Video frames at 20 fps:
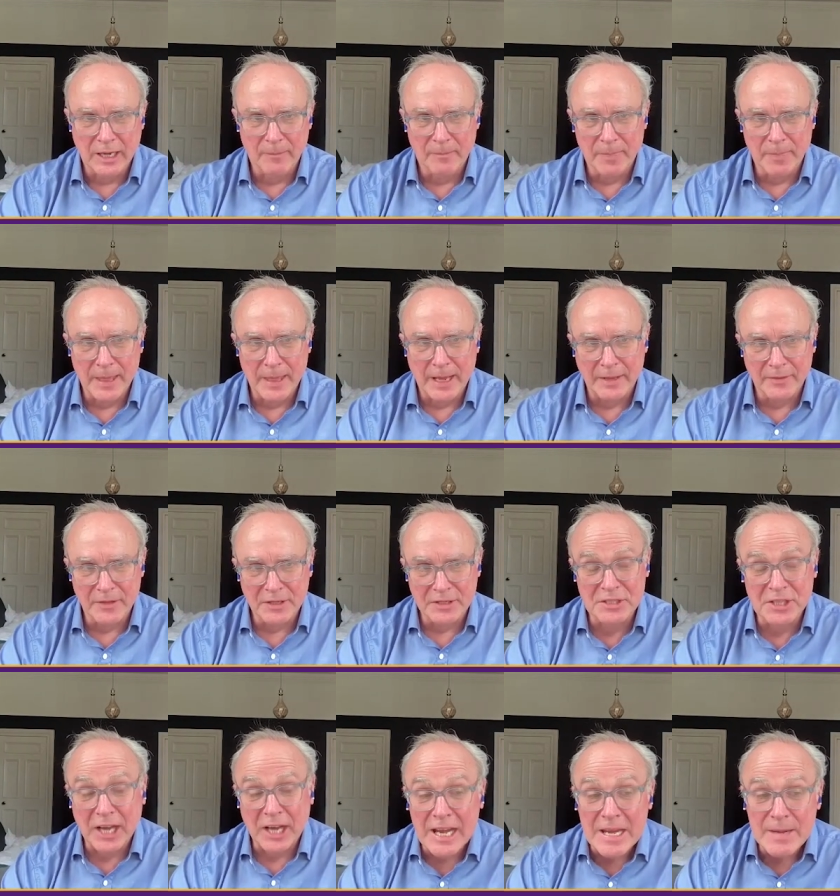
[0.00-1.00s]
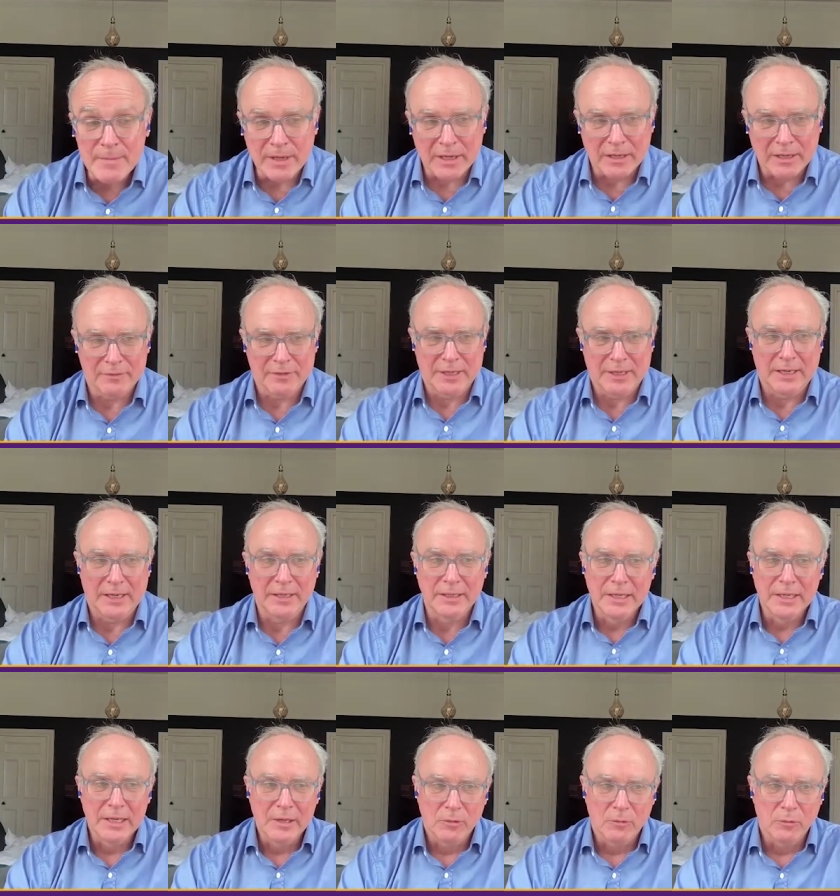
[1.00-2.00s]
Um, and the timing of
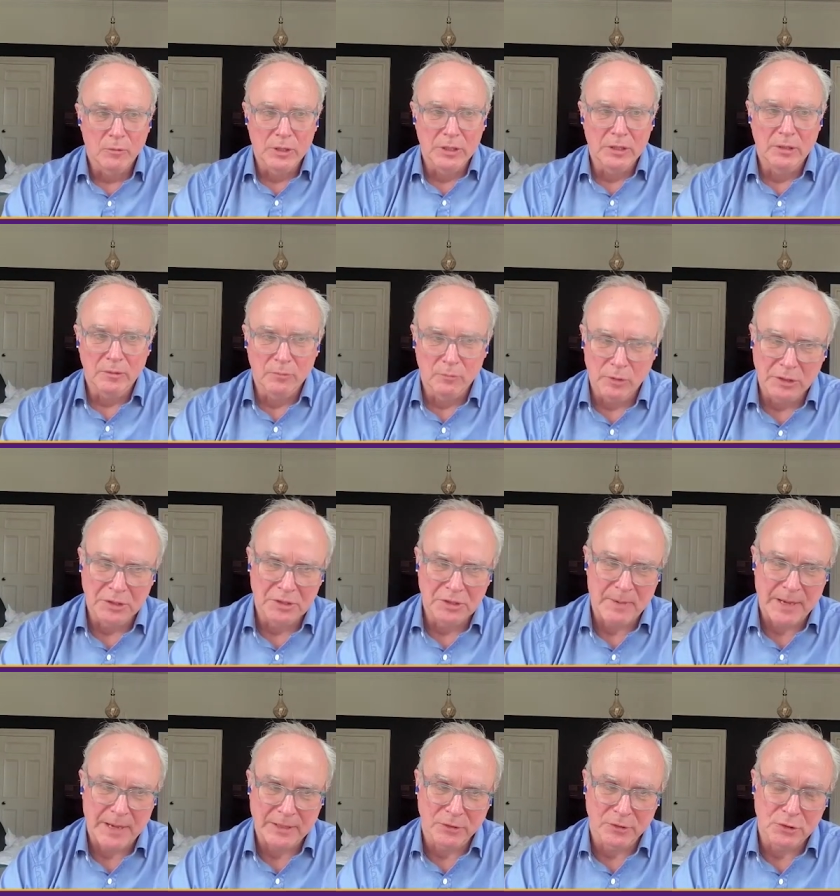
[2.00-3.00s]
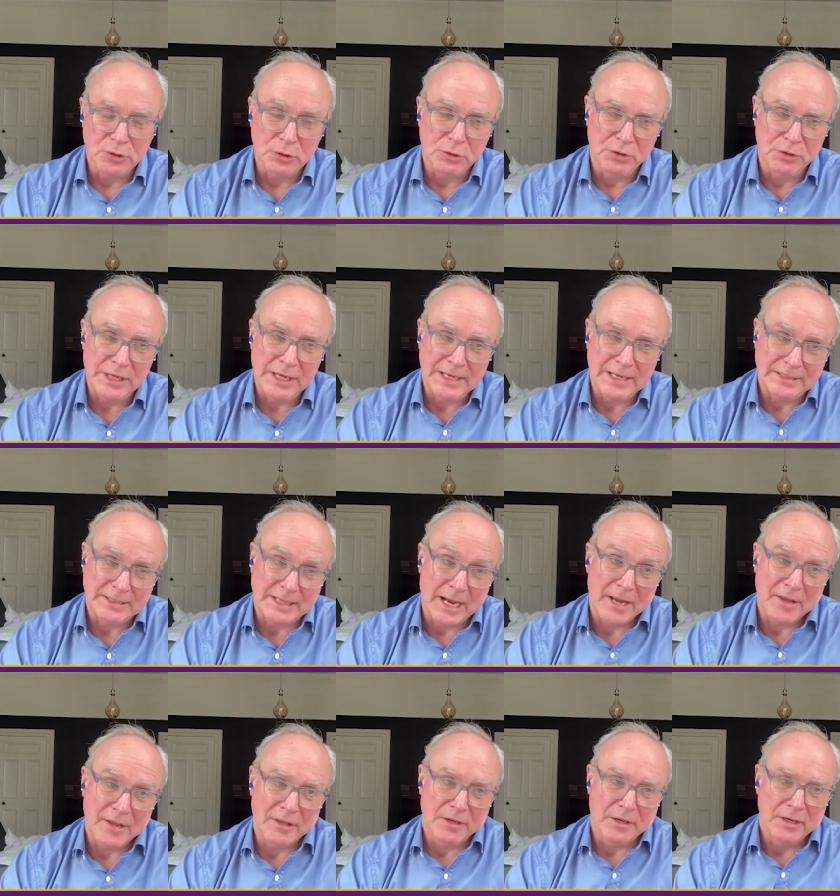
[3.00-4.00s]
that will will depend on two
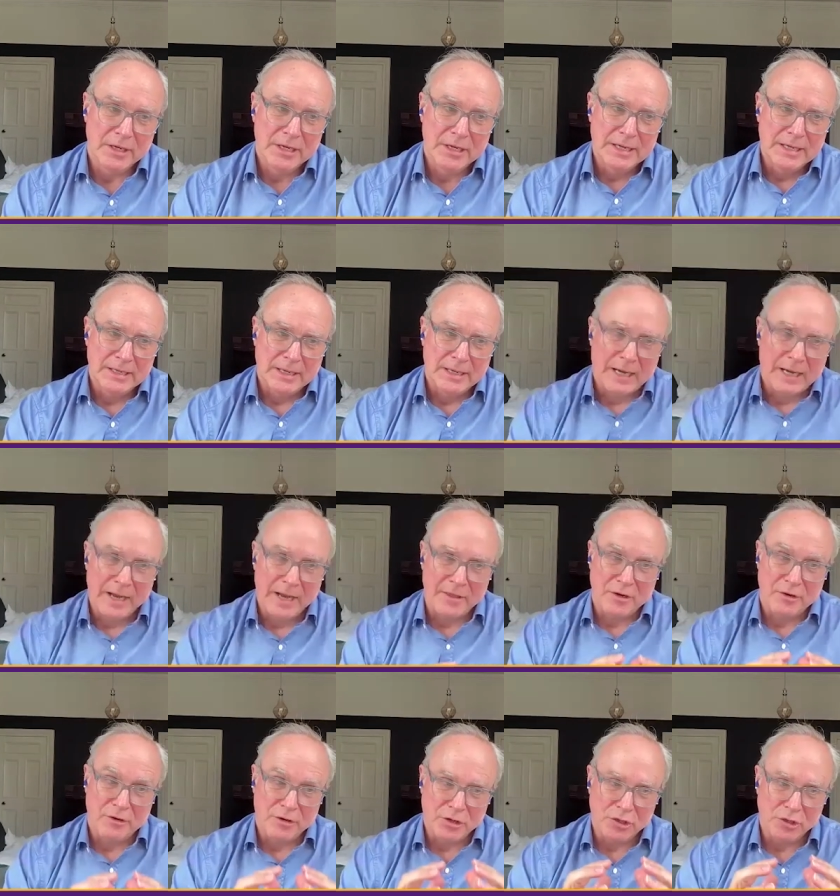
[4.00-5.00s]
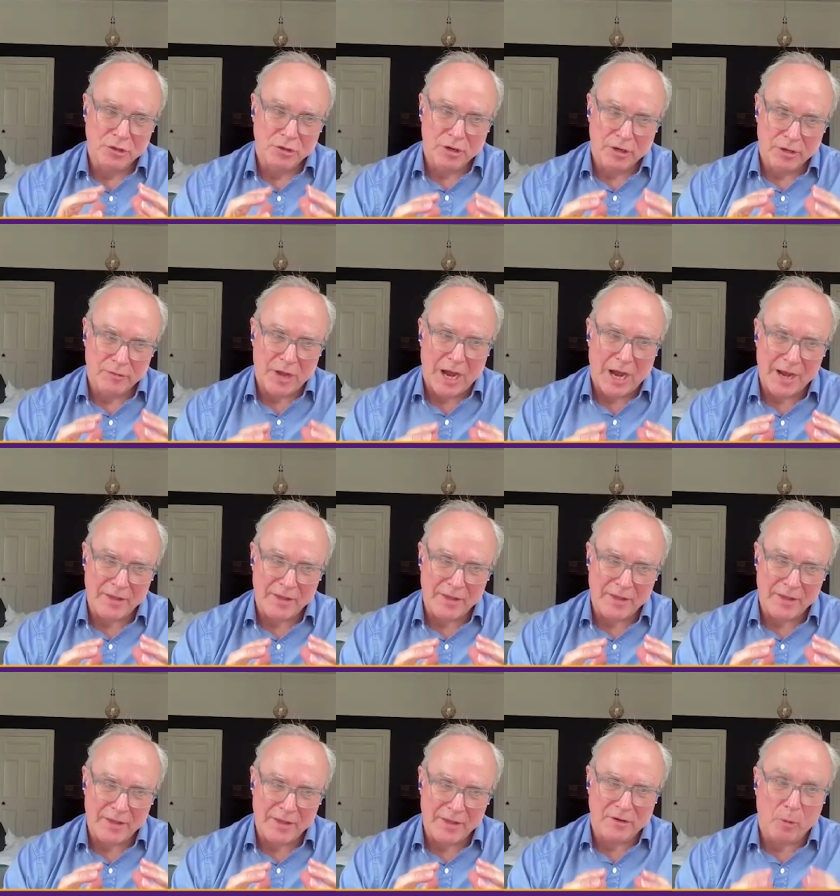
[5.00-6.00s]
things: either either a uh,
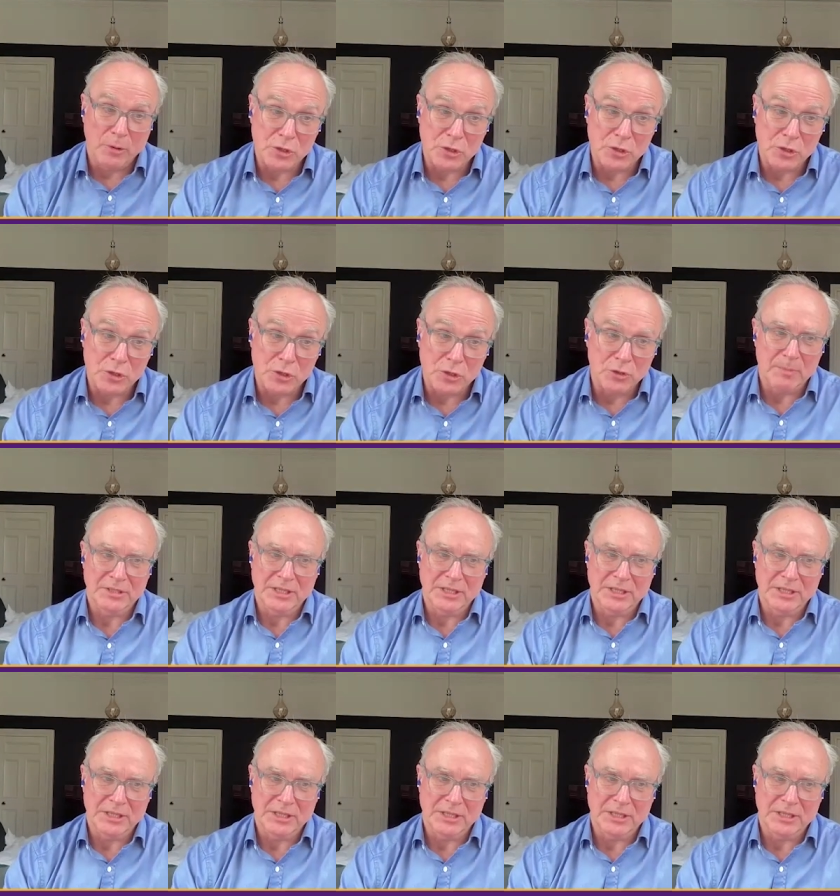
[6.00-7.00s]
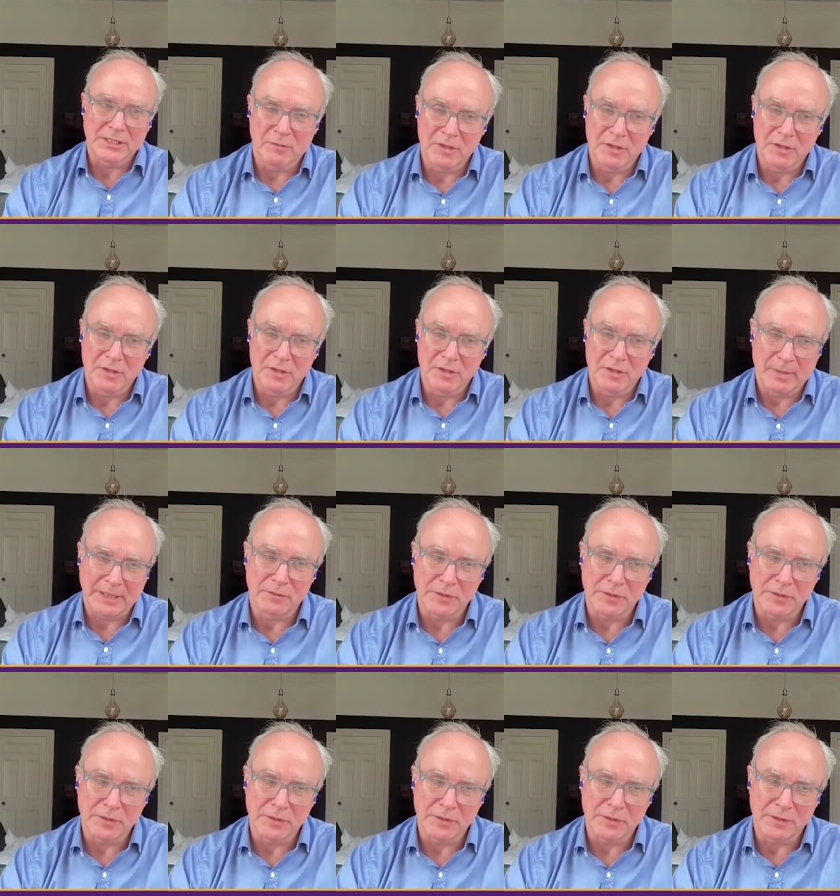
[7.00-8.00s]
either an opportunity presents itself
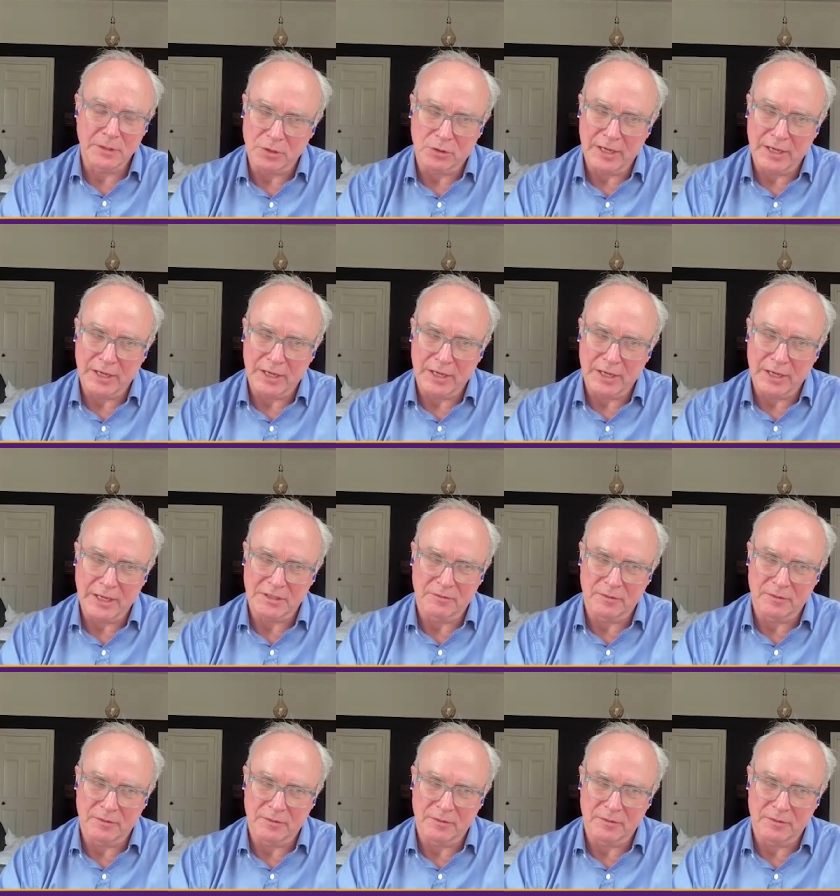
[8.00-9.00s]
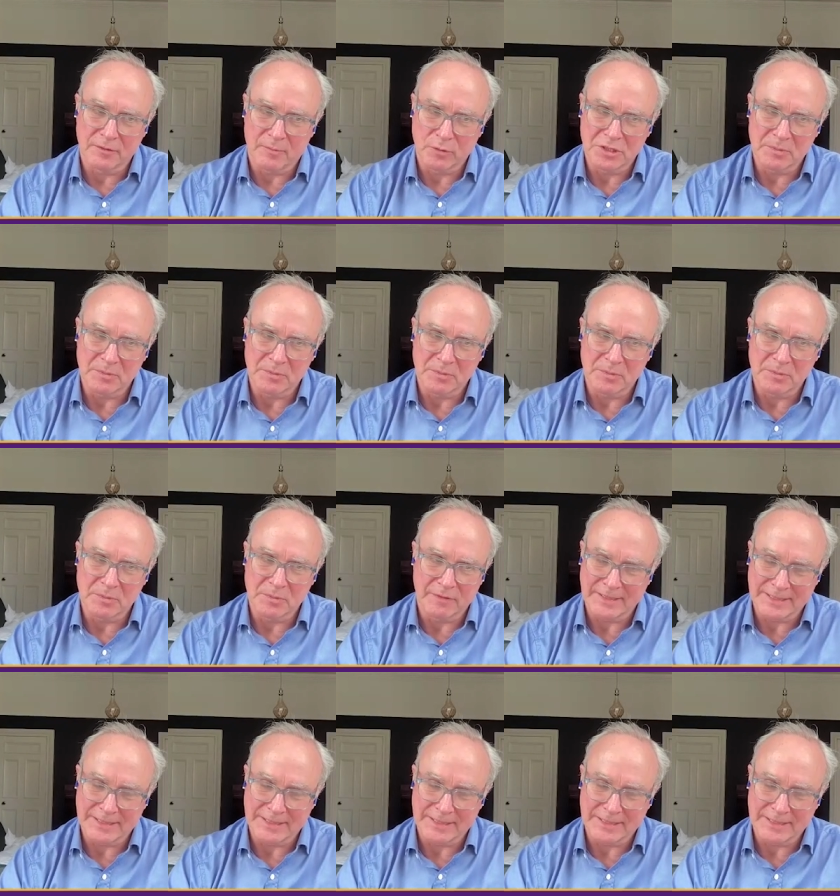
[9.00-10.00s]
on the battlefield, the Ukrainians have, have
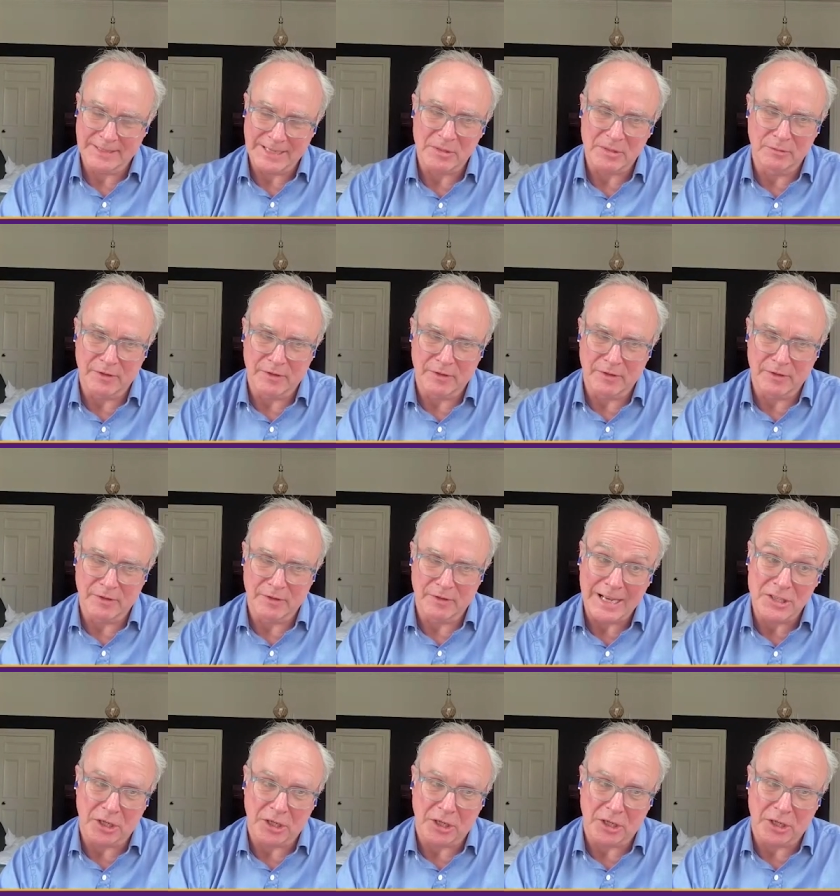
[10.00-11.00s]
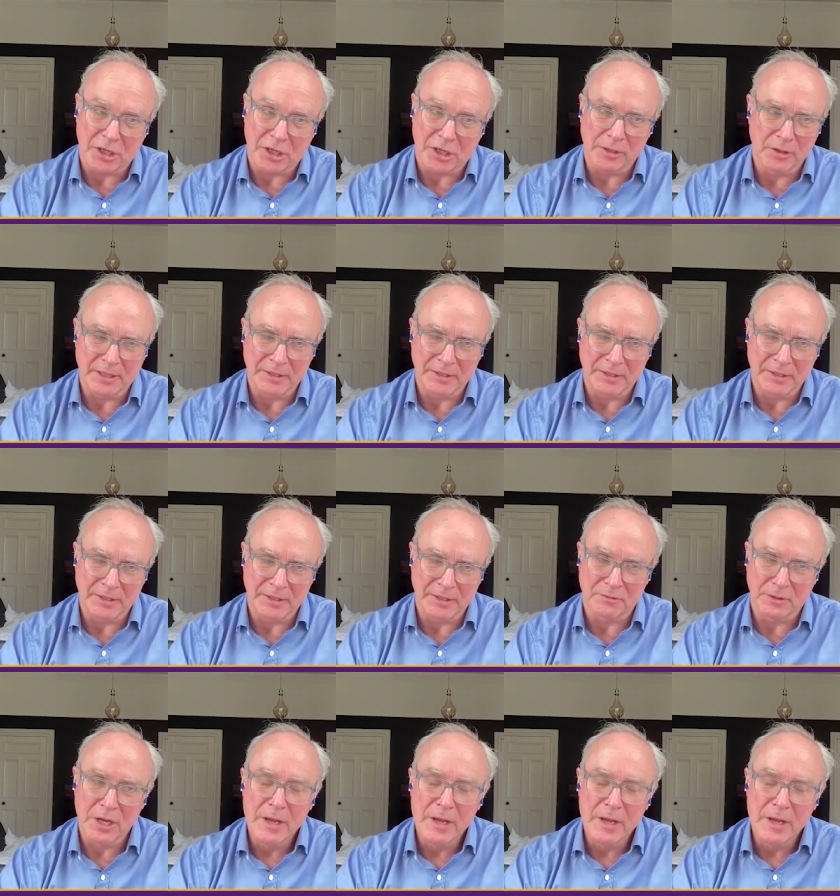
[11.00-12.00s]
proven to be very adaptable and very agile
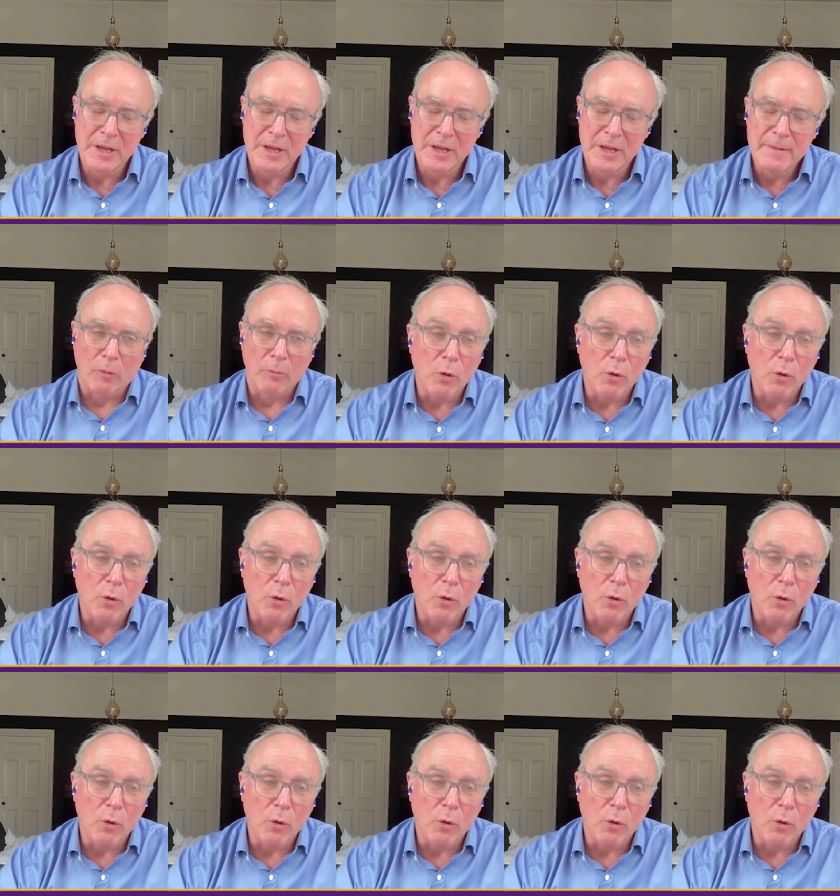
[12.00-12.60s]
on the battlefield,